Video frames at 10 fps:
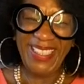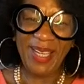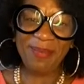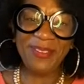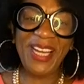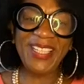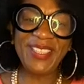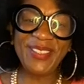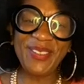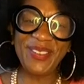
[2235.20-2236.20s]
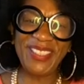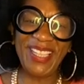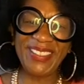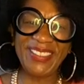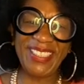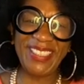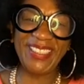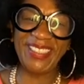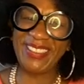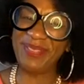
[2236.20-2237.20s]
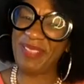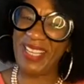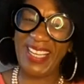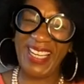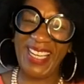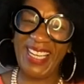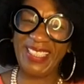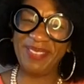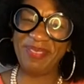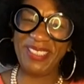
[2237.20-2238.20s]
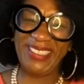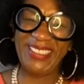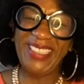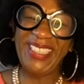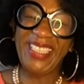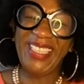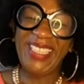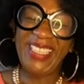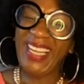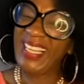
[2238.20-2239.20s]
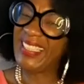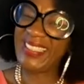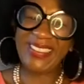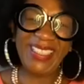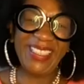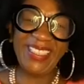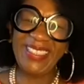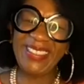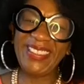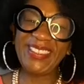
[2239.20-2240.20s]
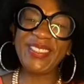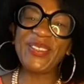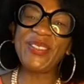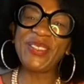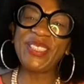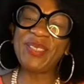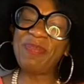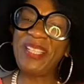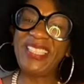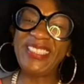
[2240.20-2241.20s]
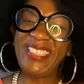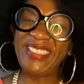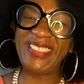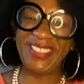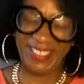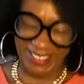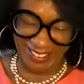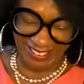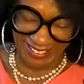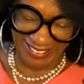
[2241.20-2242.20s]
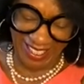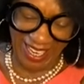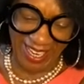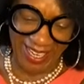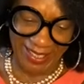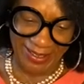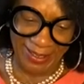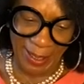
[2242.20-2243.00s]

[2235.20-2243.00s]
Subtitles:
I'm trying to do it without tears, man, but it's the Soul Speaks series, and